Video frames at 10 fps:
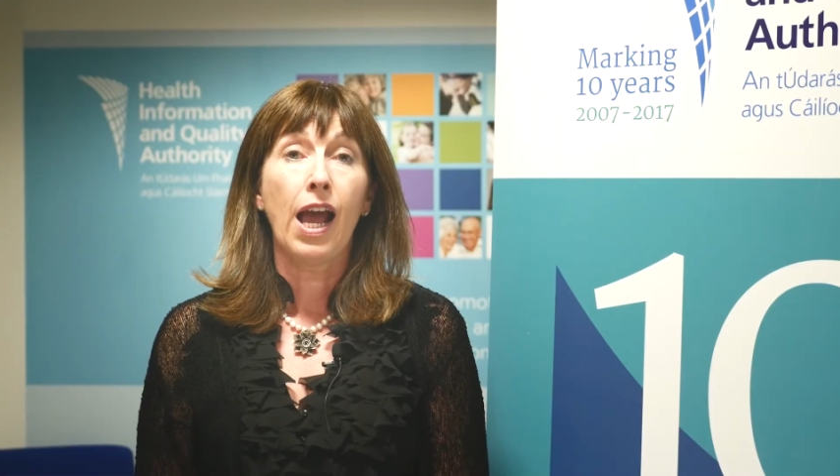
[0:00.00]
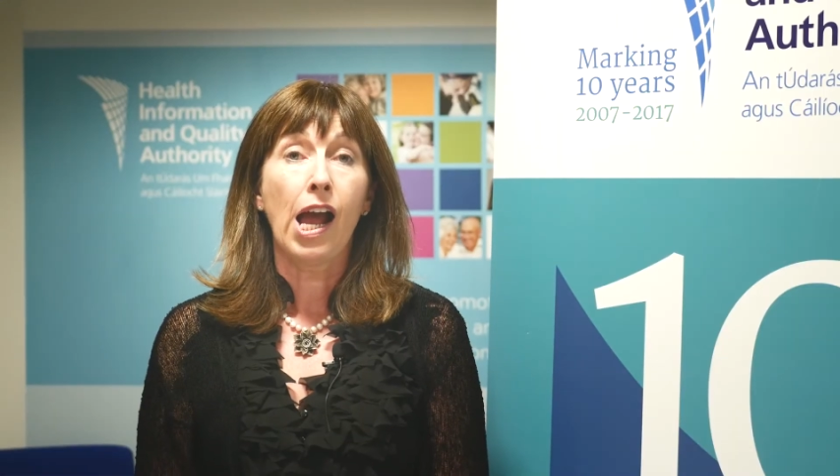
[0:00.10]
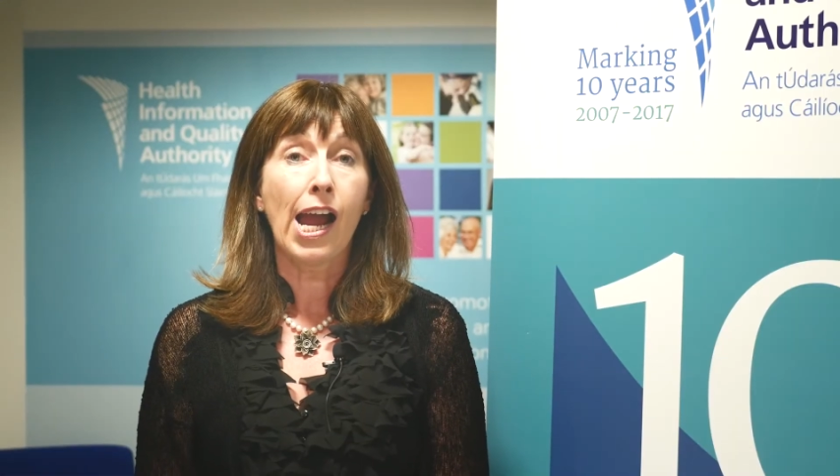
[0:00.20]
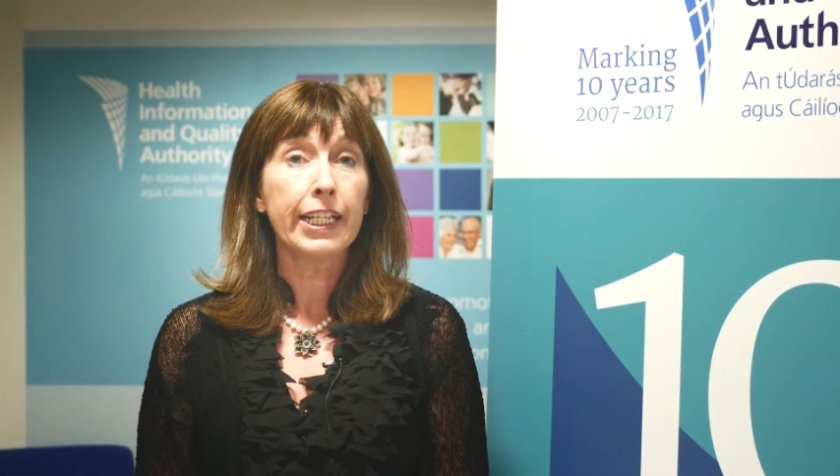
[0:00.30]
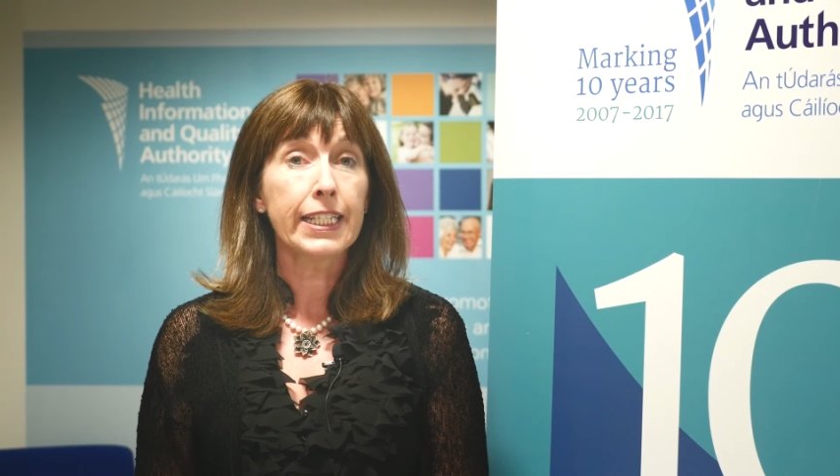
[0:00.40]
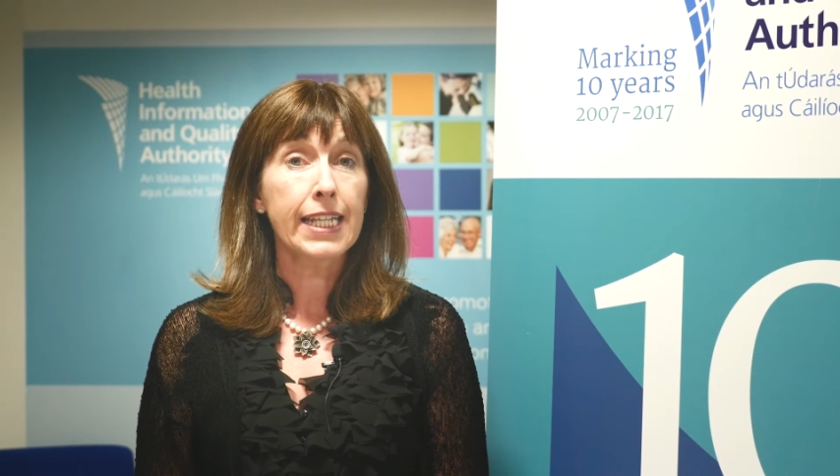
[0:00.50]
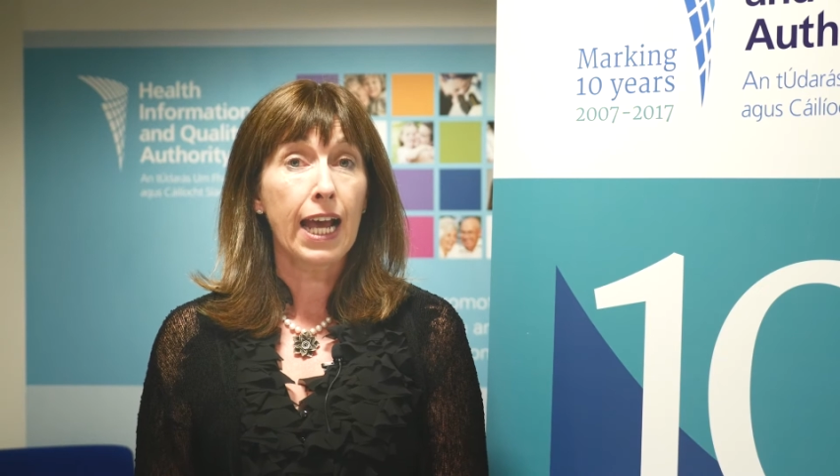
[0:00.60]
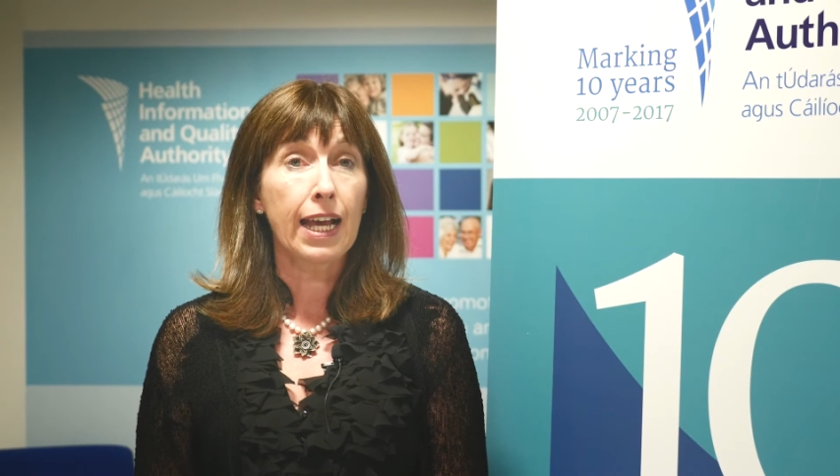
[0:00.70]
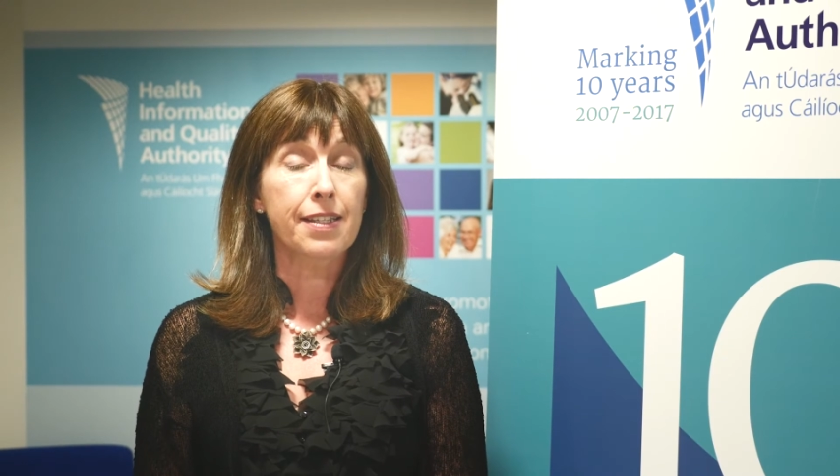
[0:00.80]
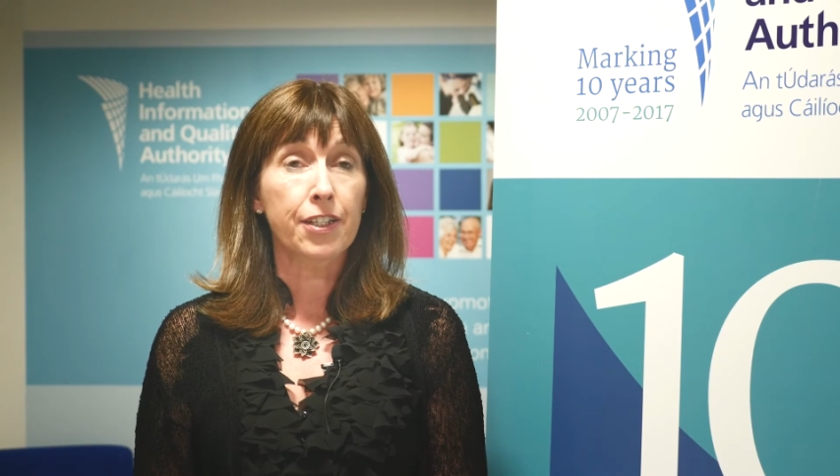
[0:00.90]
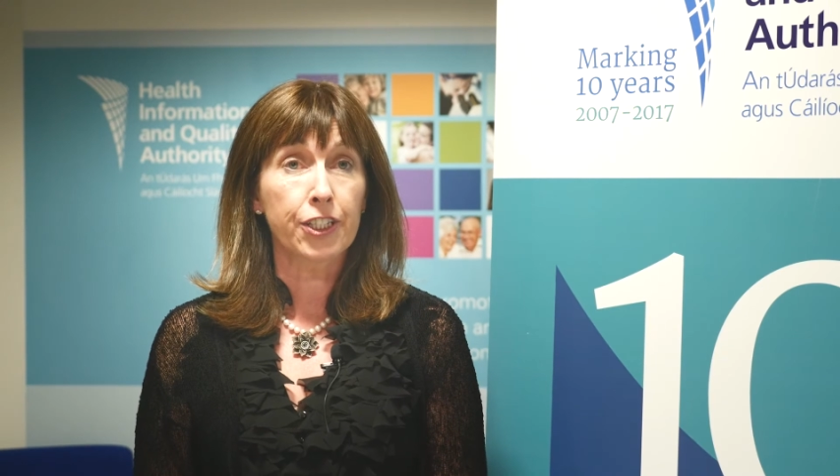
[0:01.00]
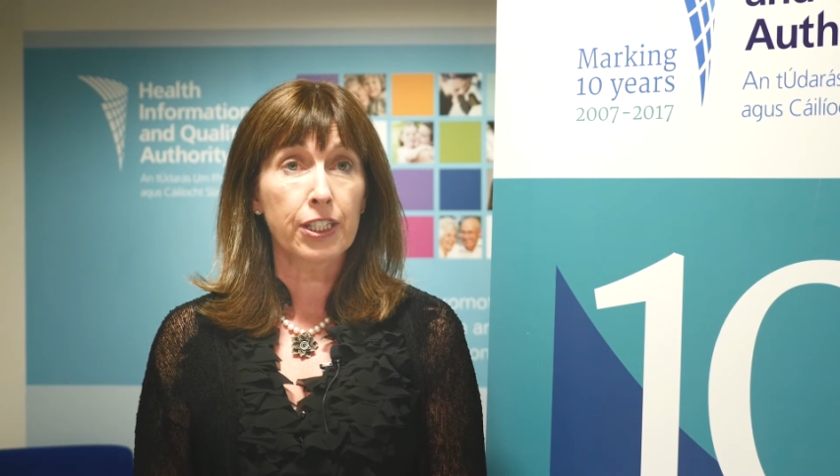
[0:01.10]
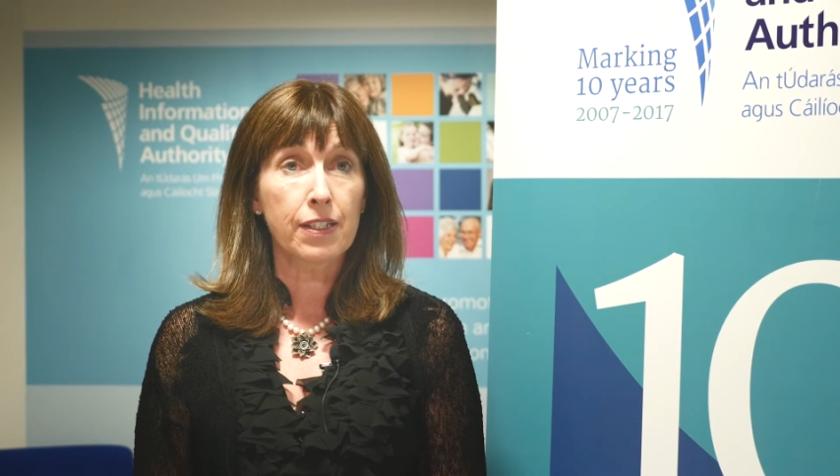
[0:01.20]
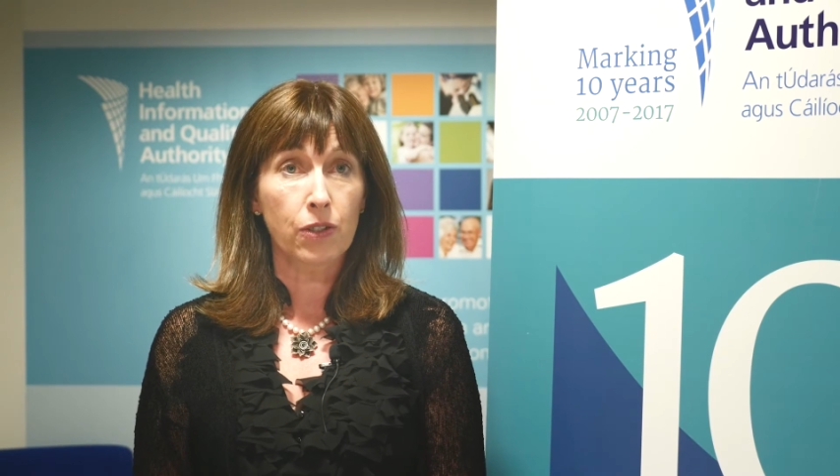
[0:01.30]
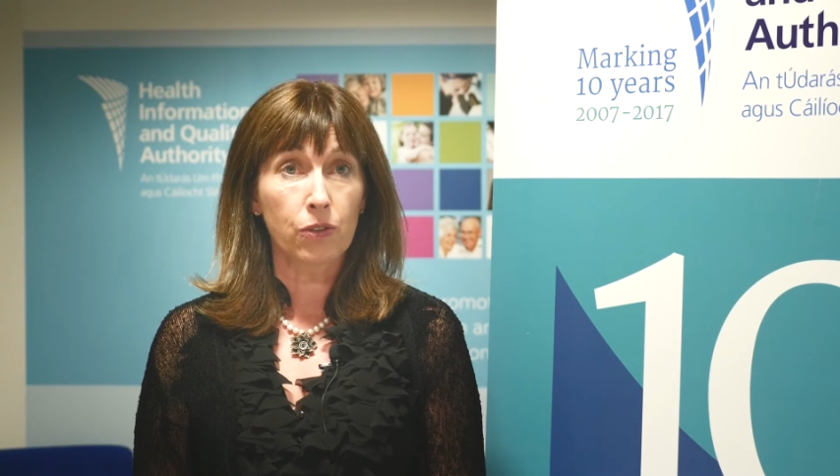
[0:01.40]
Ireland has a
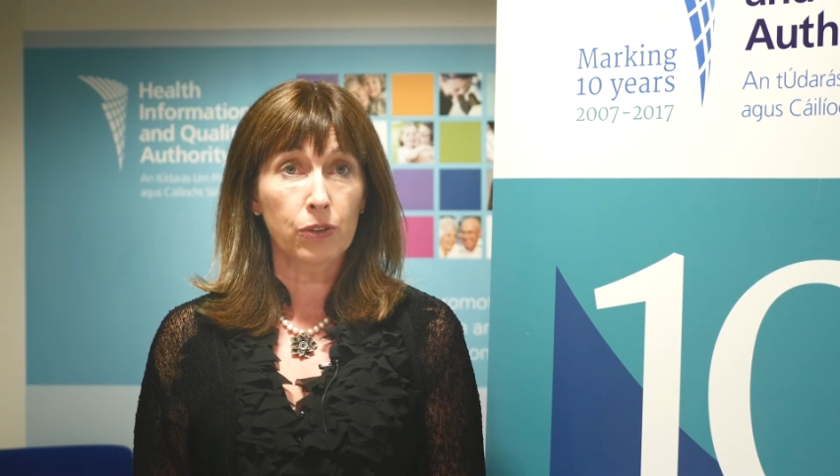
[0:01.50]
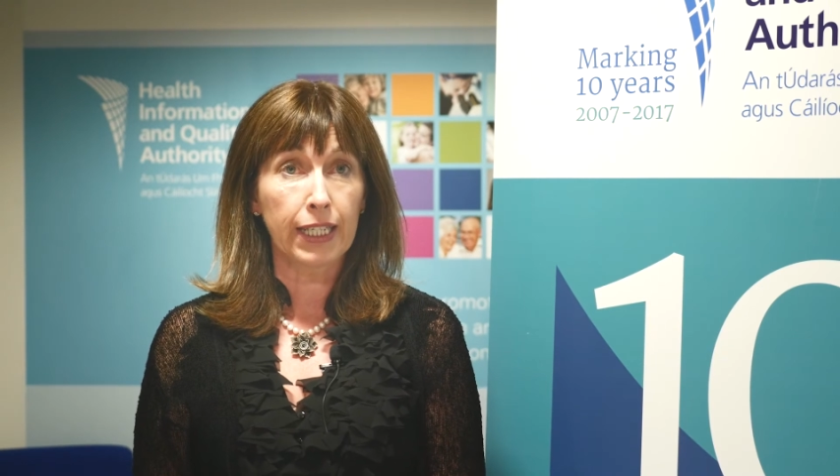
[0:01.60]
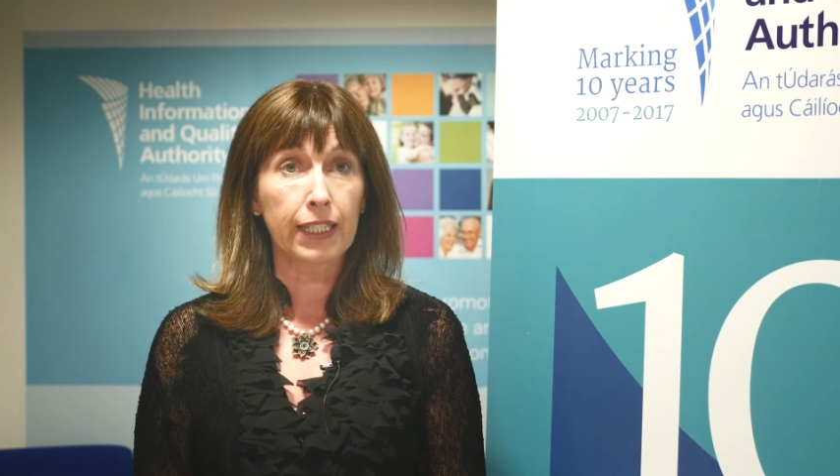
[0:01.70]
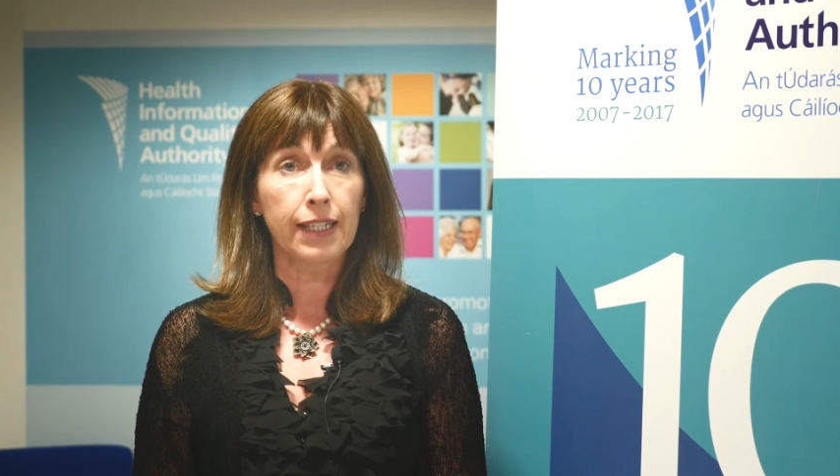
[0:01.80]
girls-only